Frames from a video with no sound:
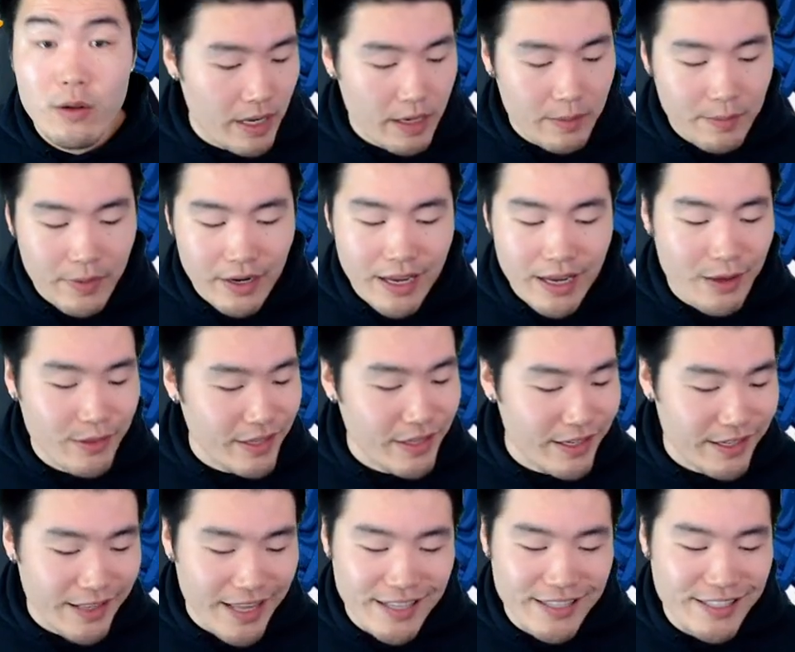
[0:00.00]
Anybody out there
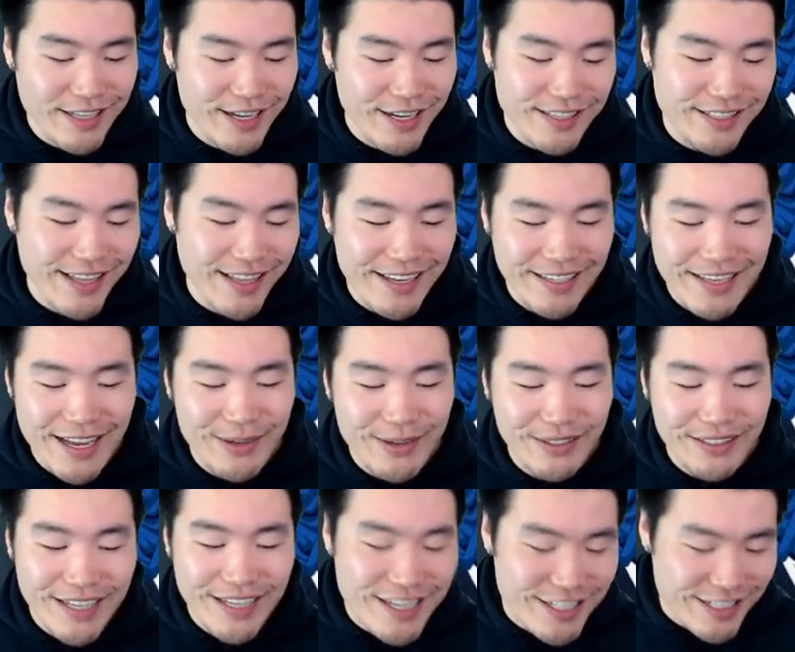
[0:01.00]
that does like
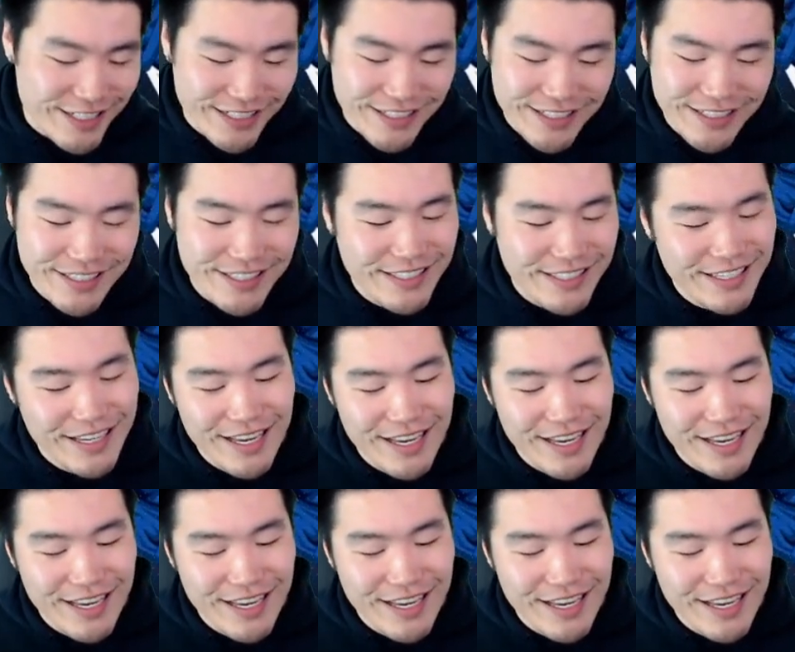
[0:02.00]
calculations